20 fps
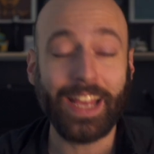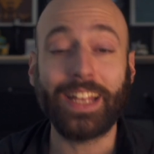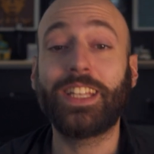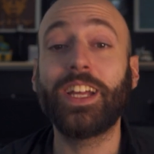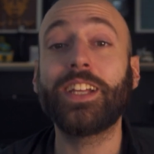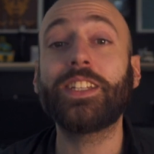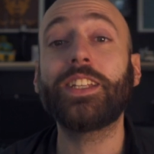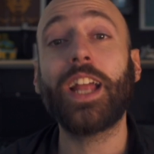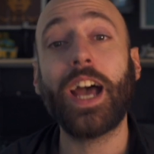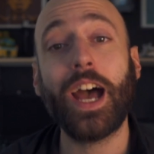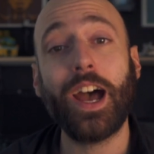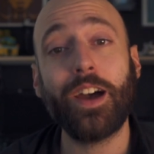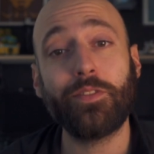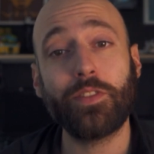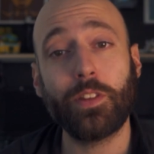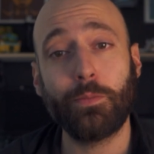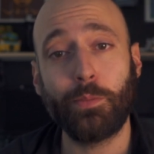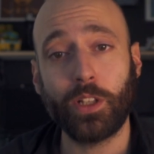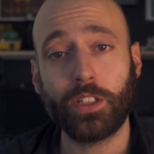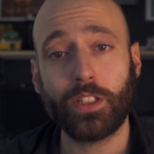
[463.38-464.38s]
It doesn't
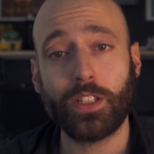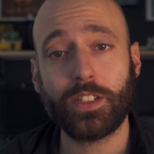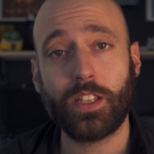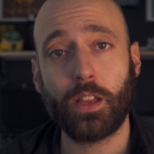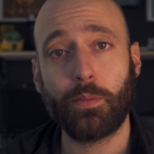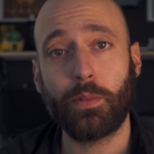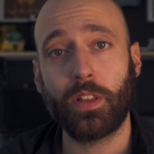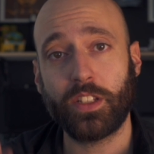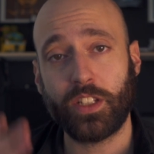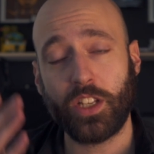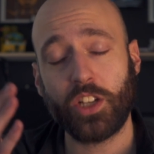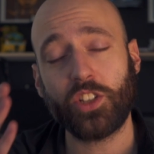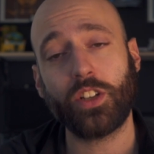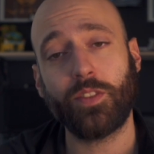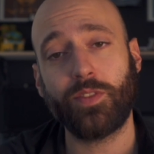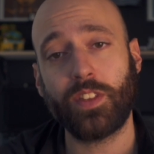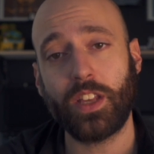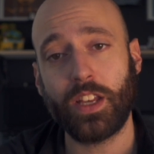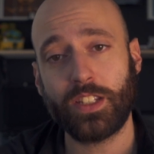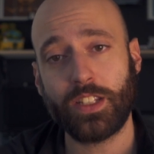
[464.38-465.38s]
have the built-in
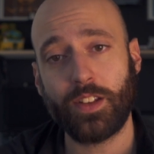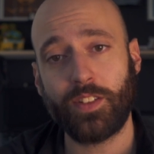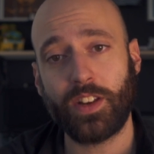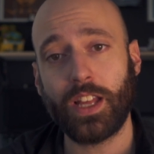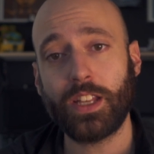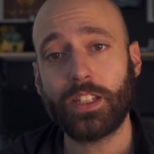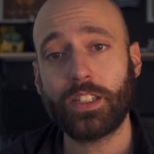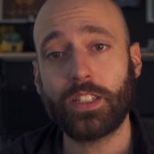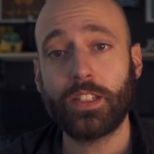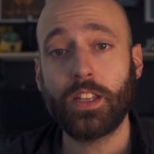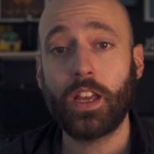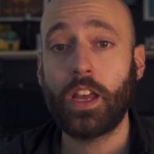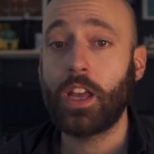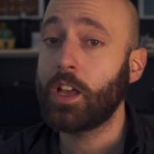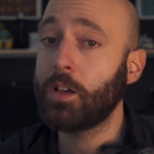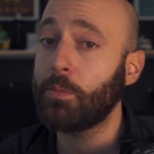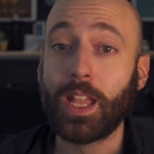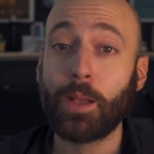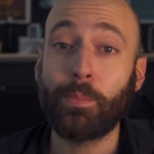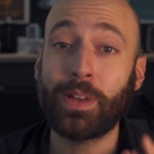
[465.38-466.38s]
stabilization of the A7S,
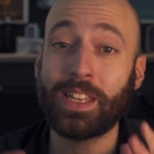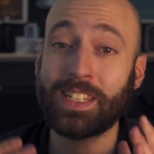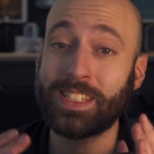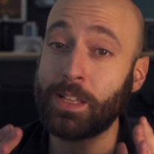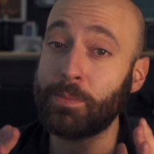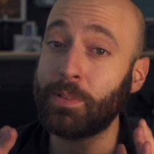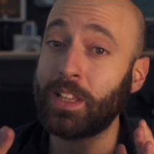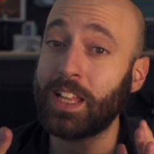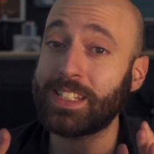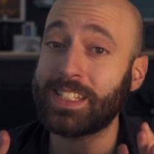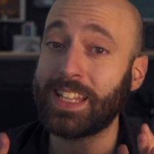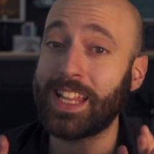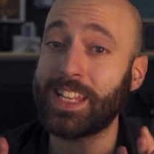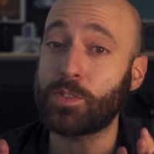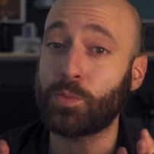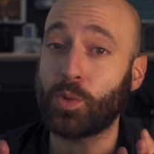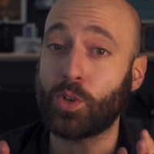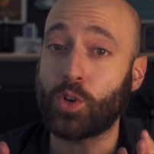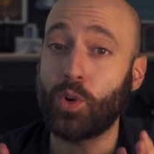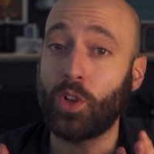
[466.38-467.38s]
but a stabilized
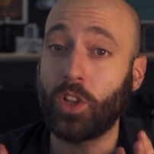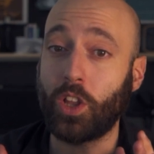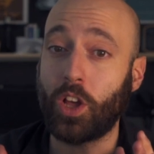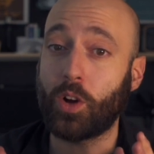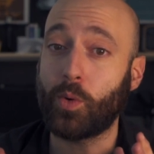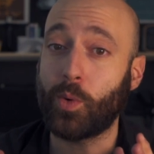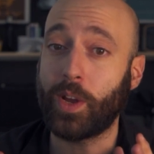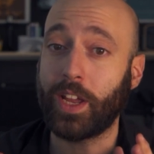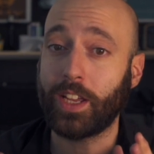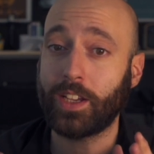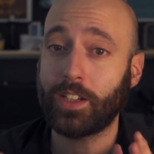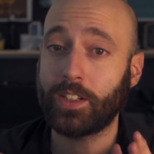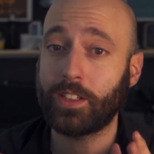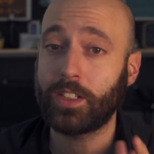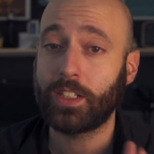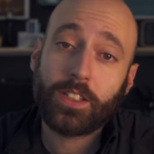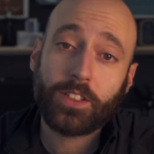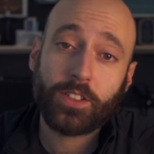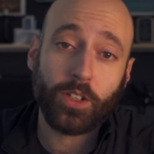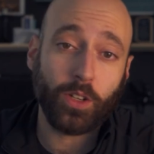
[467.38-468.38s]
lens will go a long way.
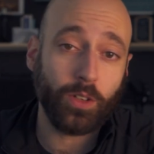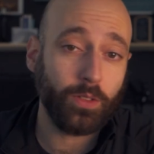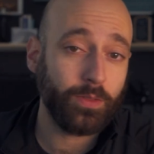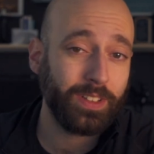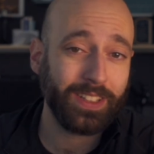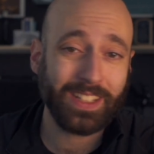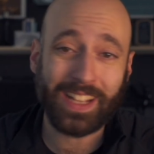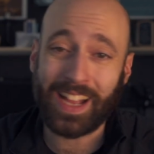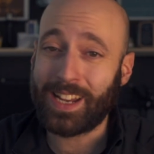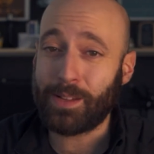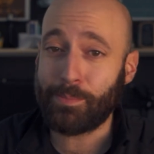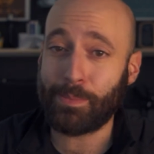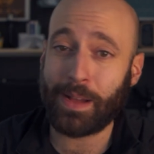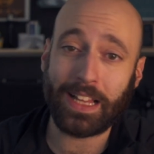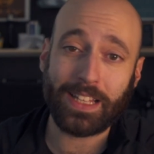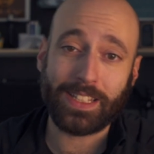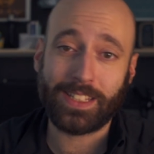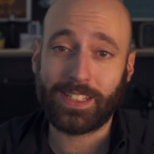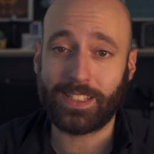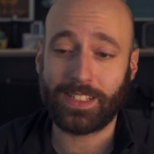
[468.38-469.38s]
So it kind of
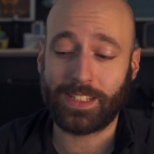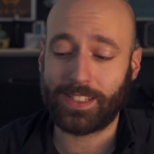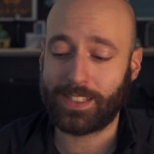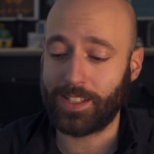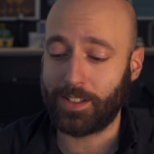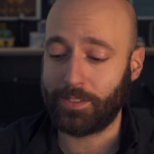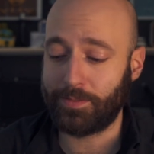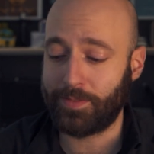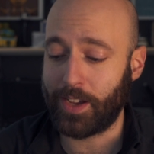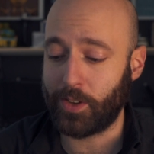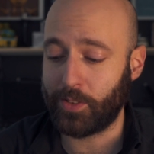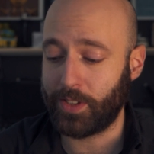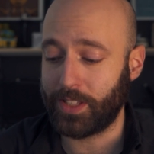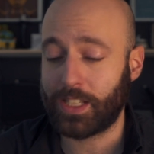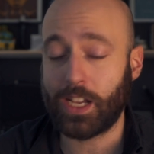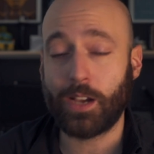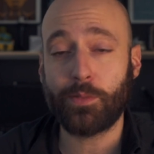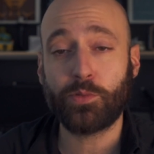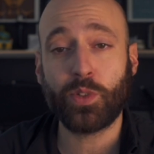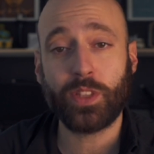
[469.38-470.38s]
balances itself out.
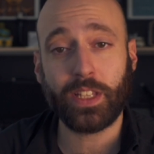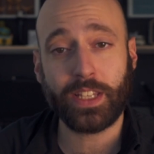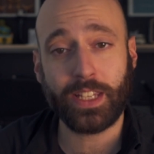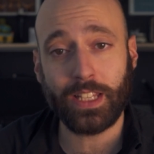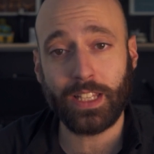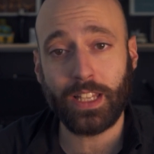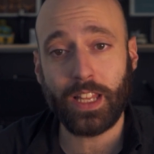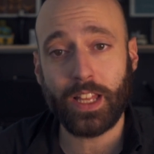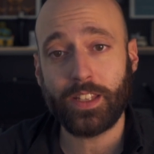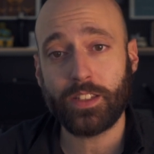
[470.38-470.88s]
It comes with a kit